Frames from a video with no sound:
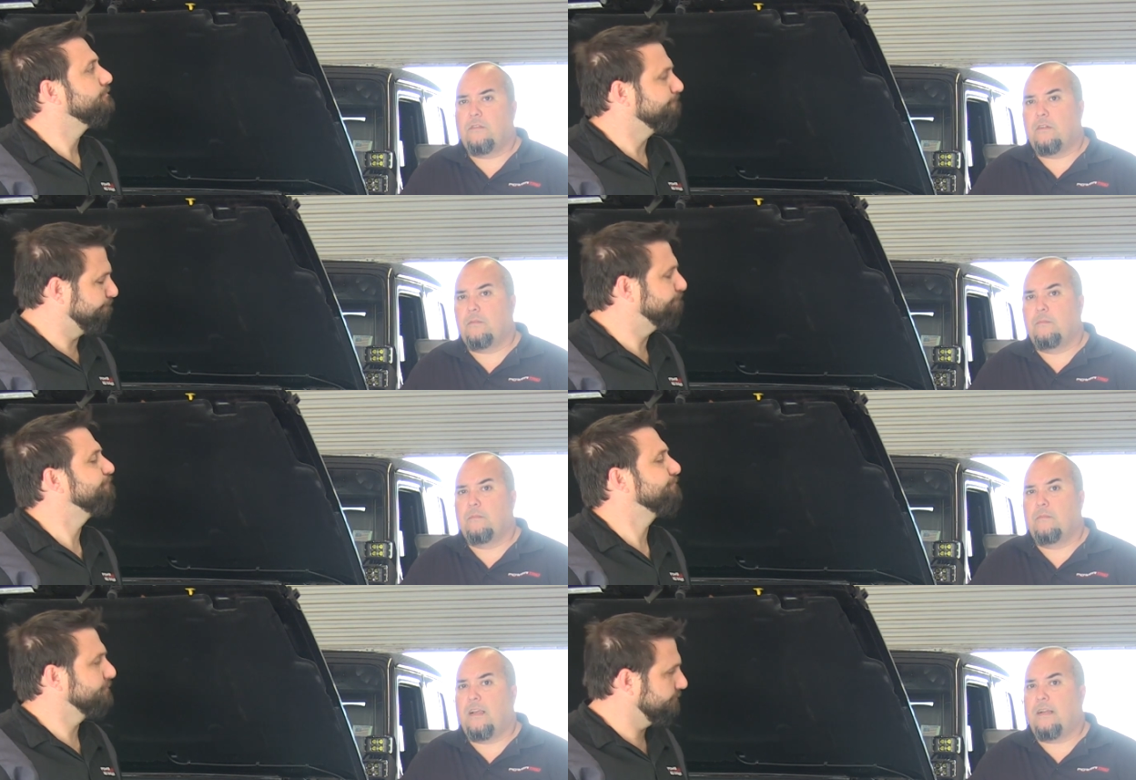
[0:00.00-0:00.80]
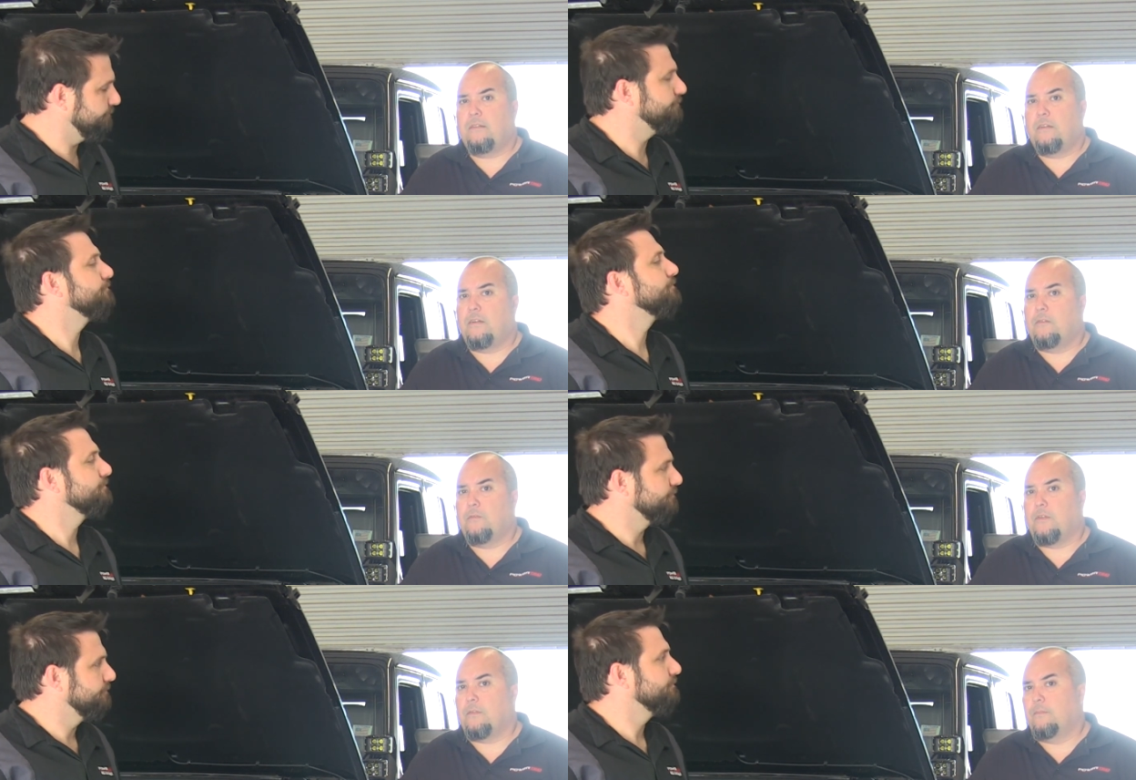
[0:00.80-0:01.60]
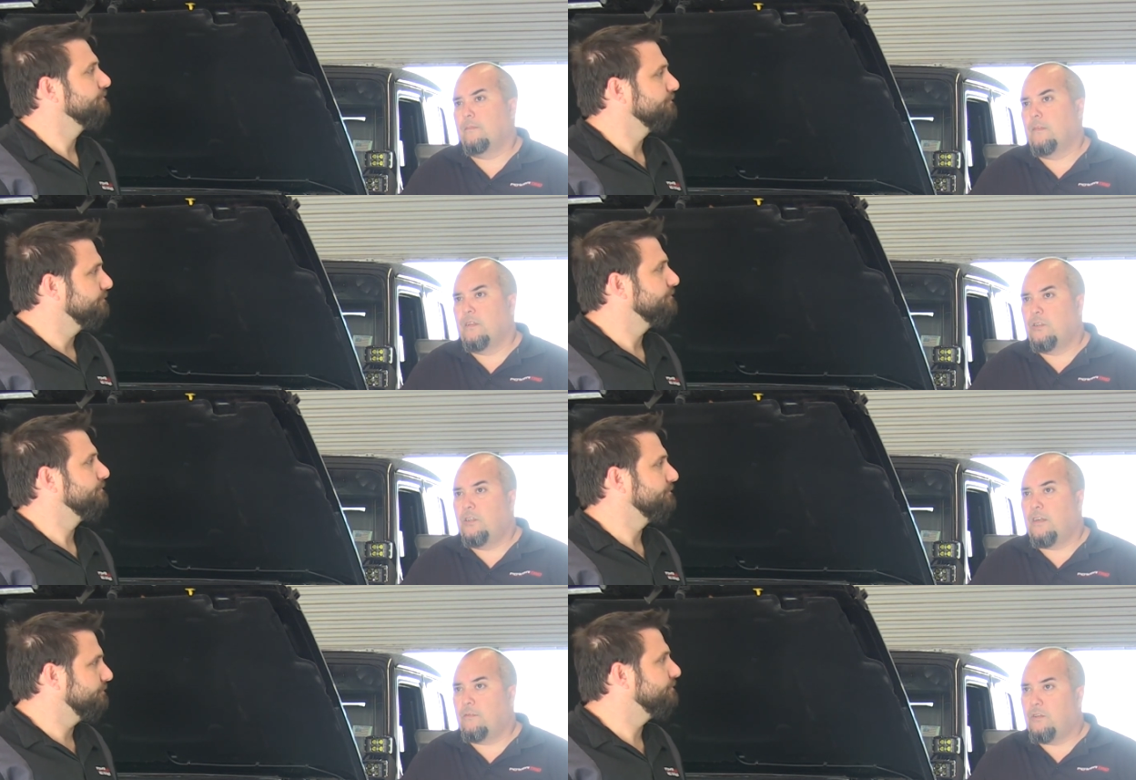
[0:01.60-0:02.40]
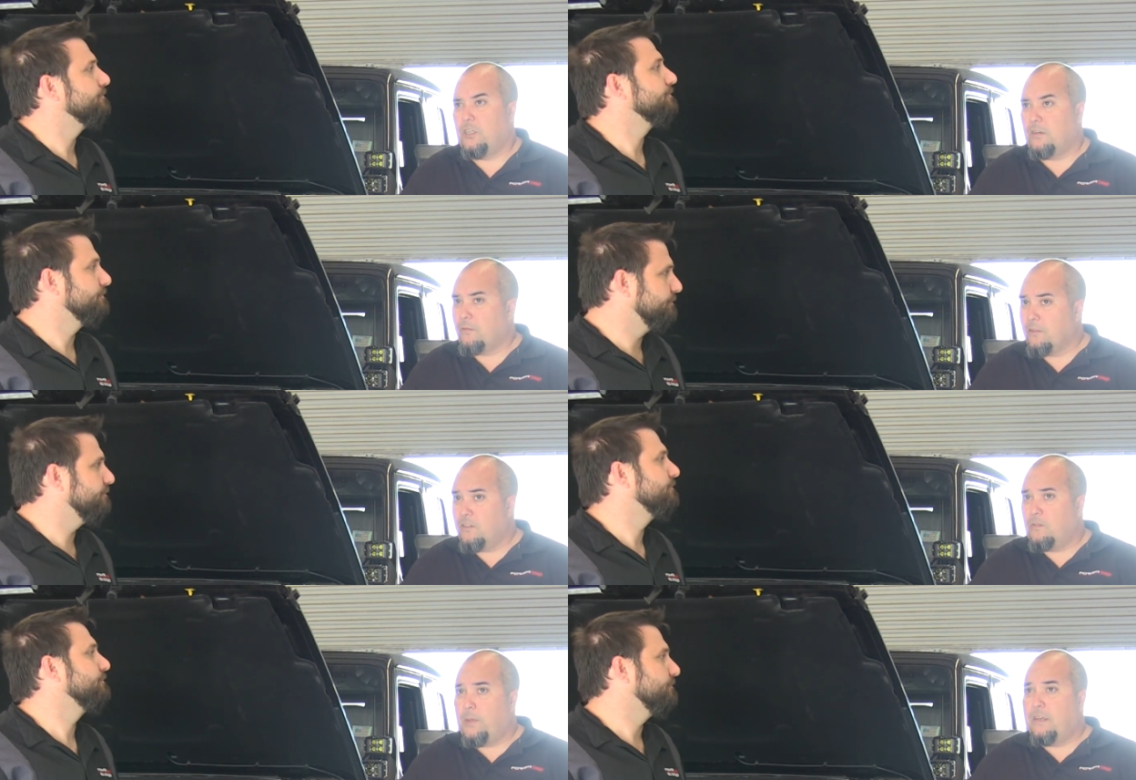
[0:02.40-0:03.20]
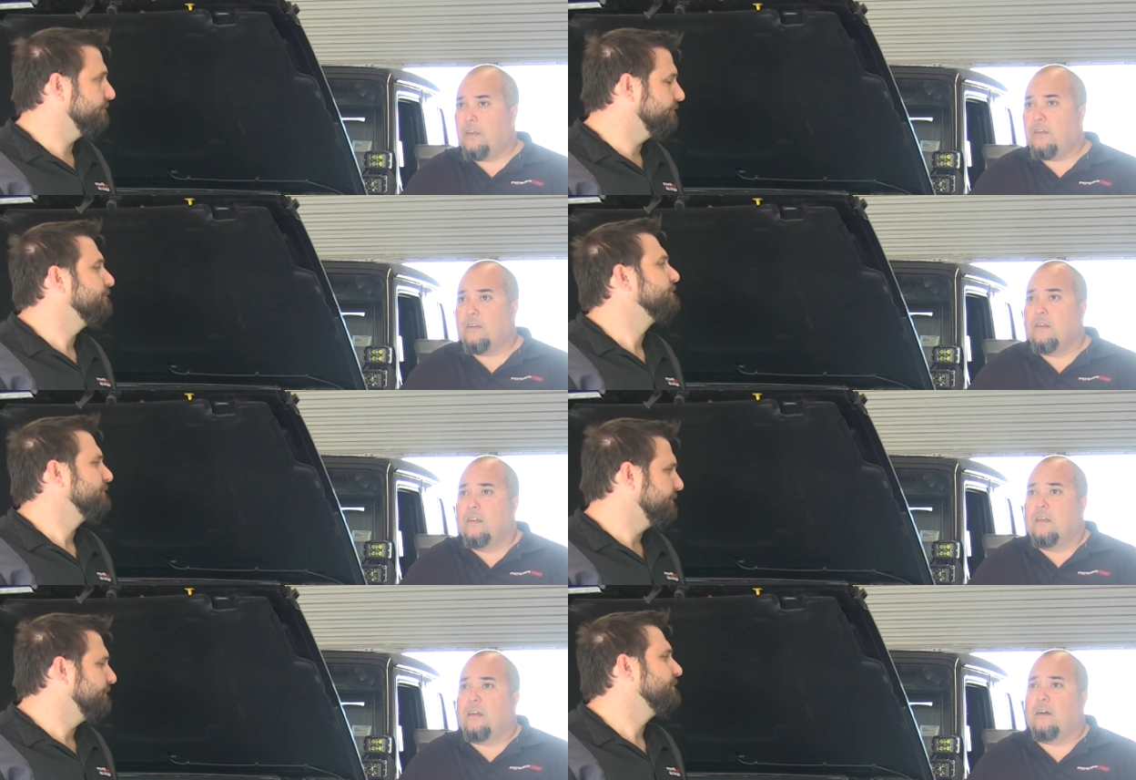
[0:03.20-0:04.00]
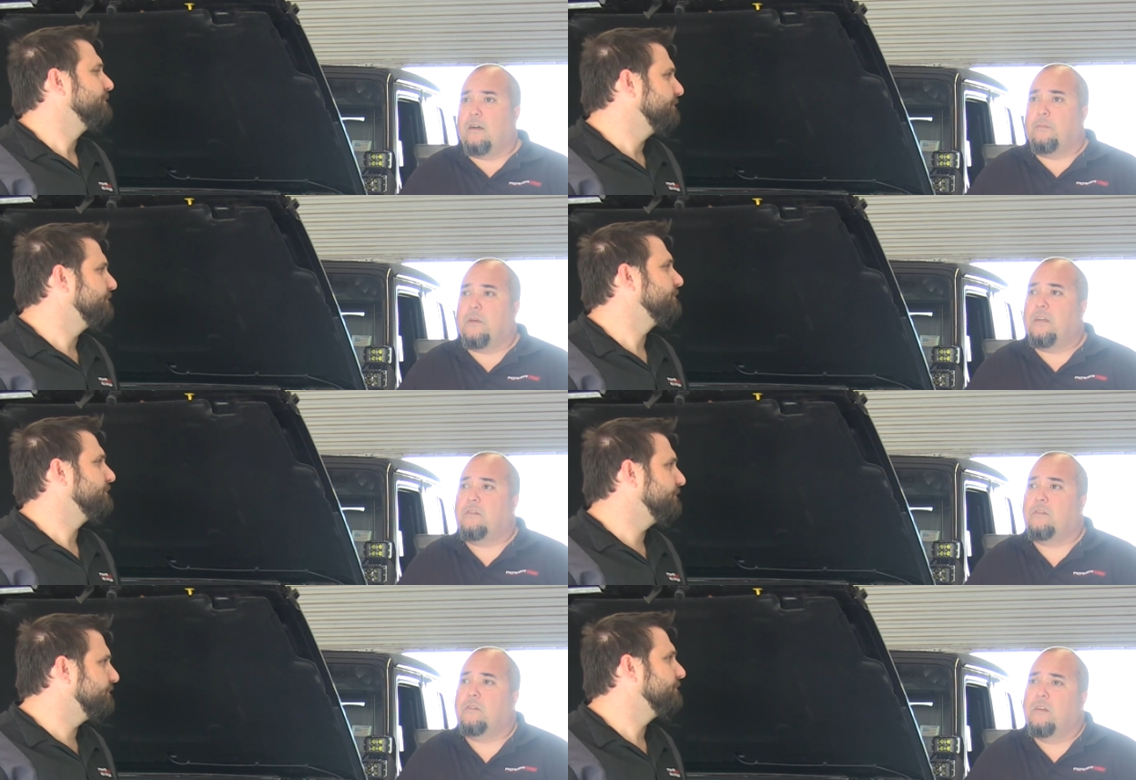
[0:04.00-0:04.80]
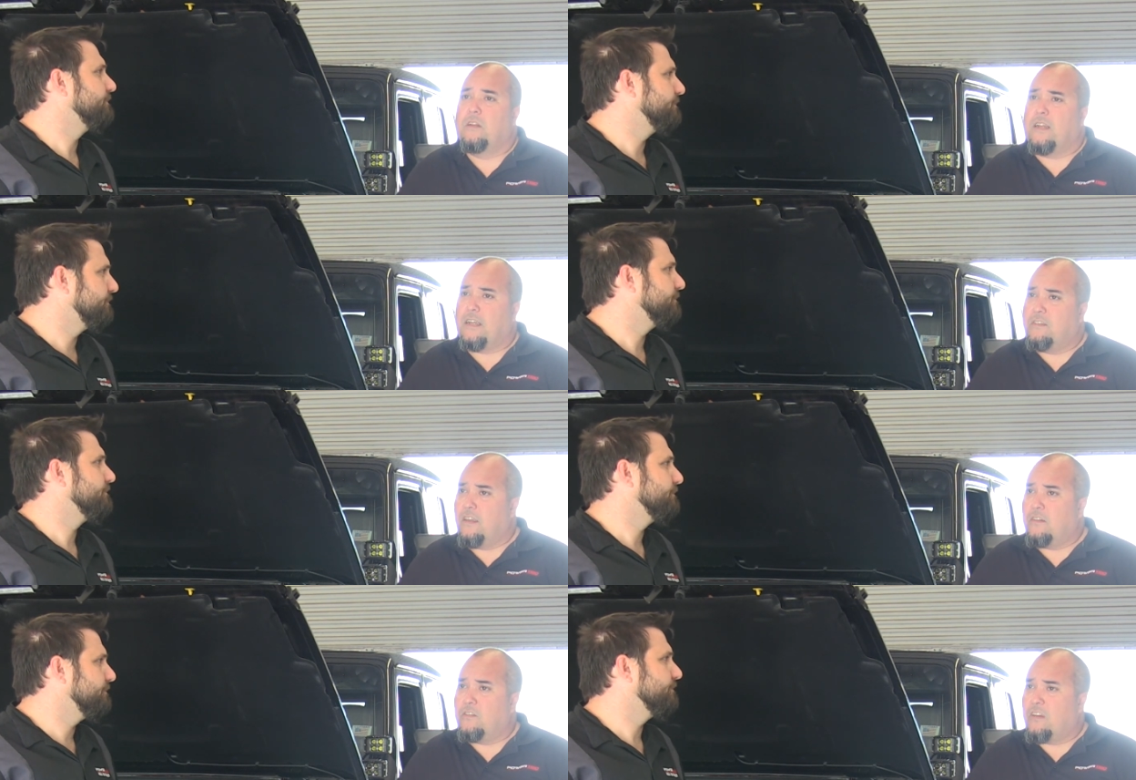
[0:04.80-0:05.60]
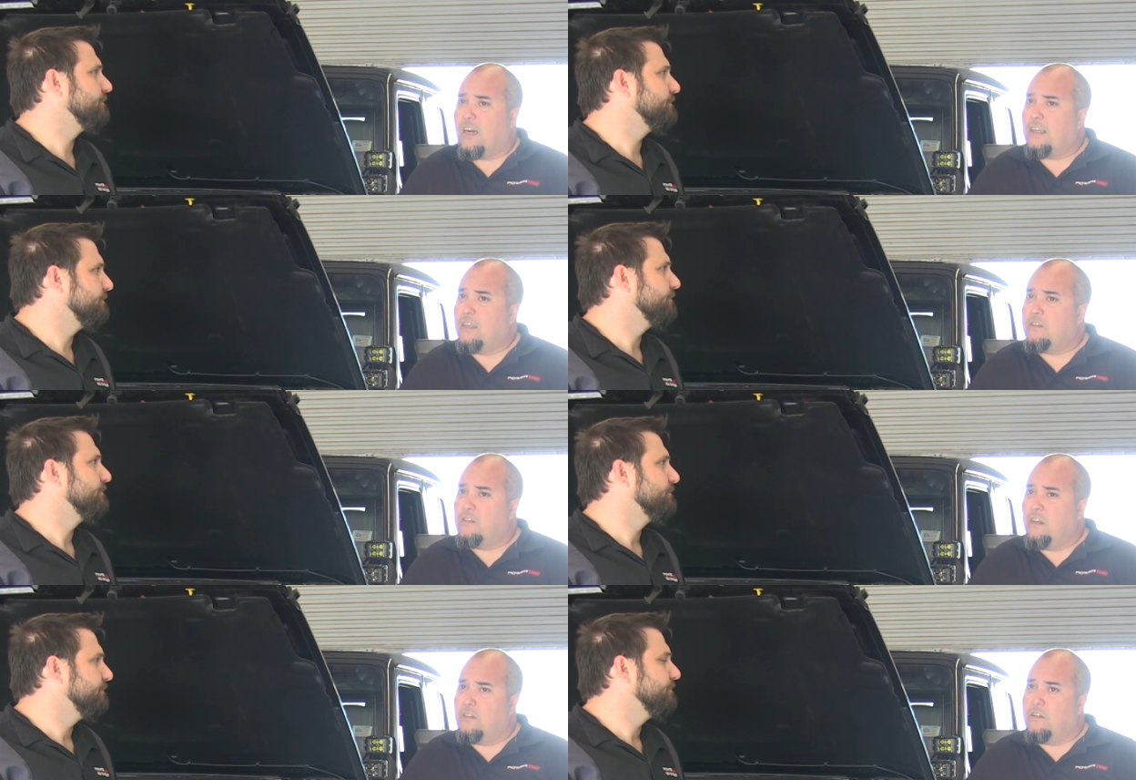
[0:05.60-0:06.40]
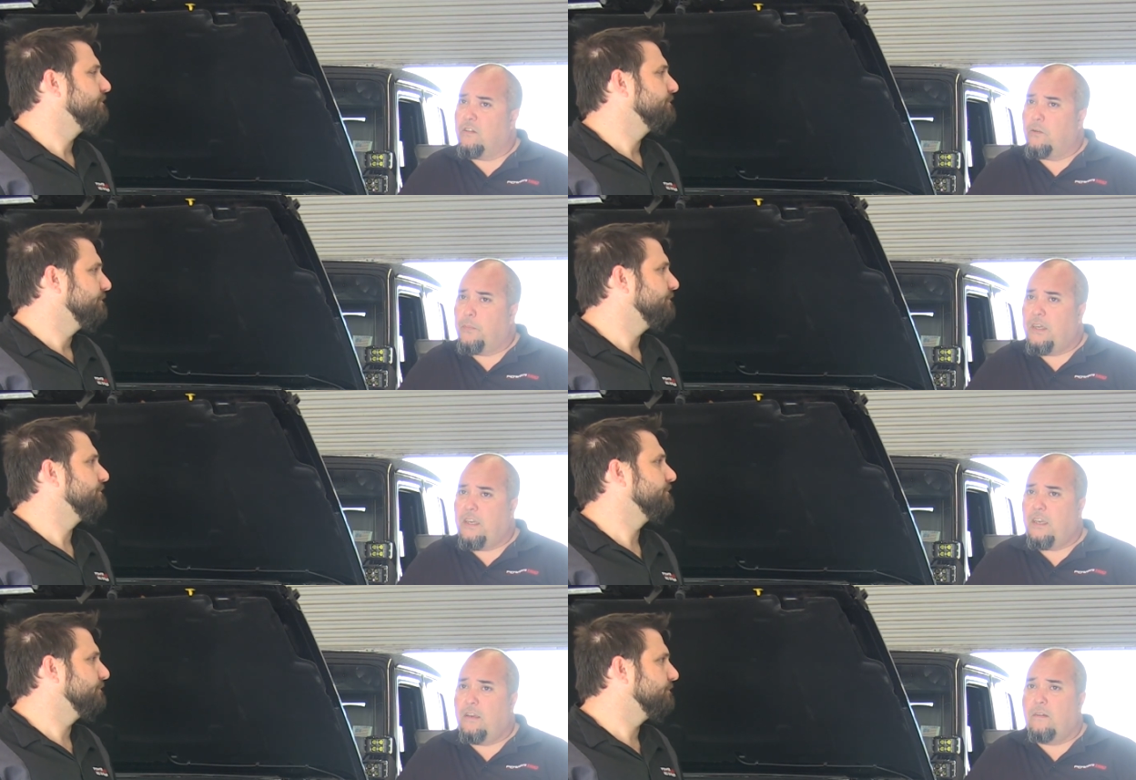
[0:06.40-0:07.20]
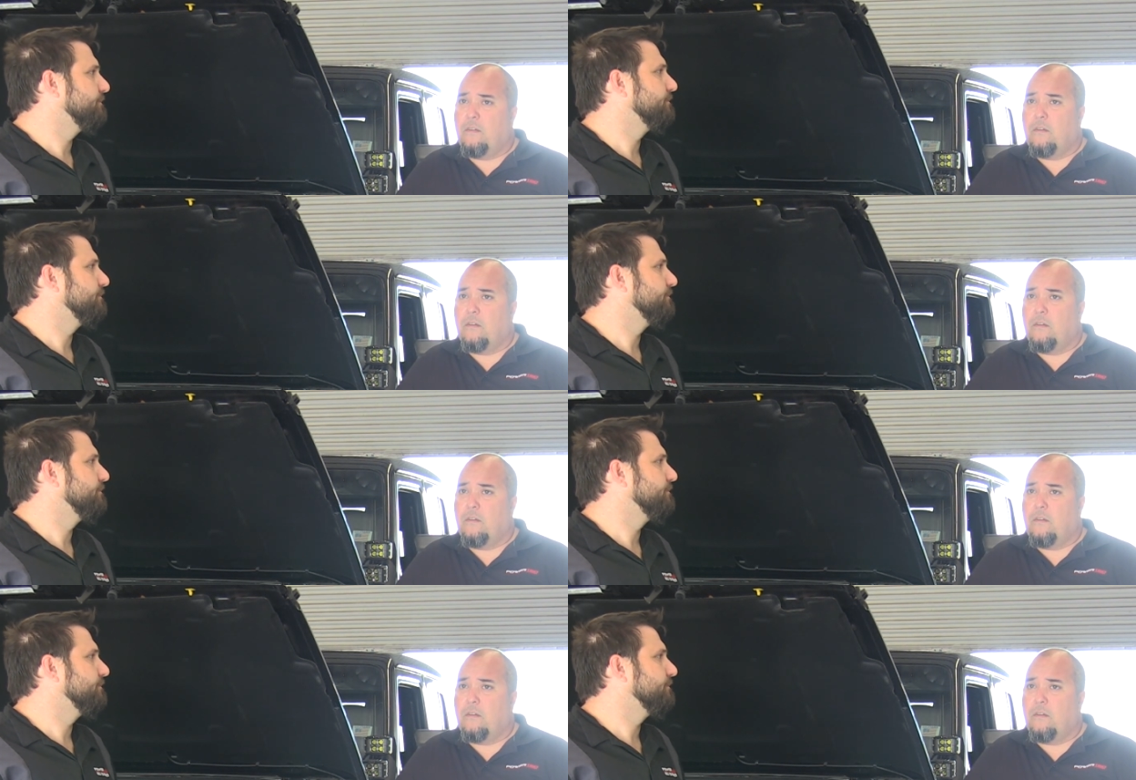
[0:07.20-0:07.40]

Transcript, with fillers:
Speaker 1: For lack, you know, for gen generally speaking, um, it's like I said, stock. It's it's a little peaky,